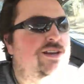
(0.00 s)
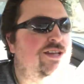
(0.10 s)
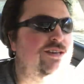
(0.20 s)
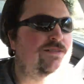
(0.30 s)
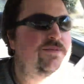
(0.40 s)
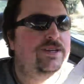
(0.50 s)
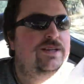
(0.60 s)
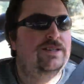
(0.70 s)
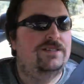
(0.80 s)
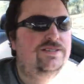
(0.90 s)
tonight
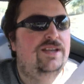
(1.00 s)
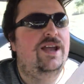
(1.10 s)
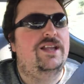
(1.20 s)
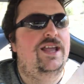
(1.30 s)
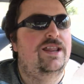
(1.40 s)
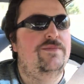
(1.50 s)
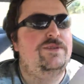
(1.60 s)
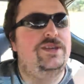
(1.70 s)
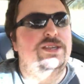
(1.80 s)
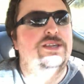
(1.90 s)
because I gotta
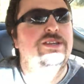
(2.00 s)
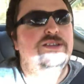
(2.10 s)
be